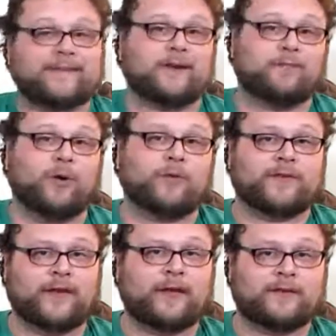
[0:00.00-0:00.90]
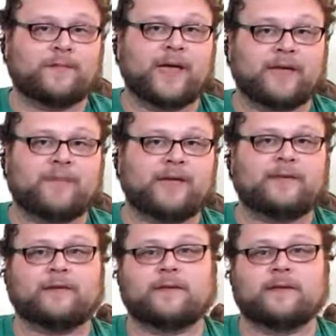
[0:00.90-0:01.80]
It's got a bullseye on its back,
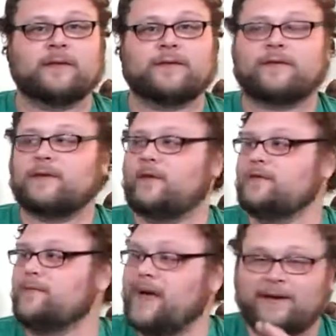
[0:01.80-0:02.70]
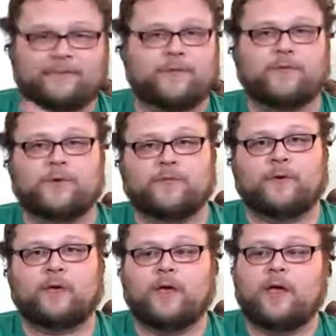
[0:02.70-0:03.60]
basically, you know, just a huge magnet for
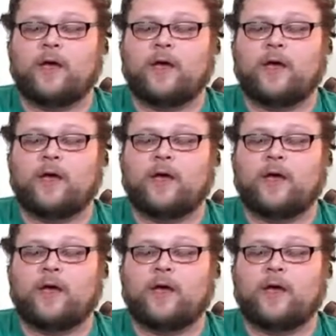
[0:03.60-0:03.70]
removal.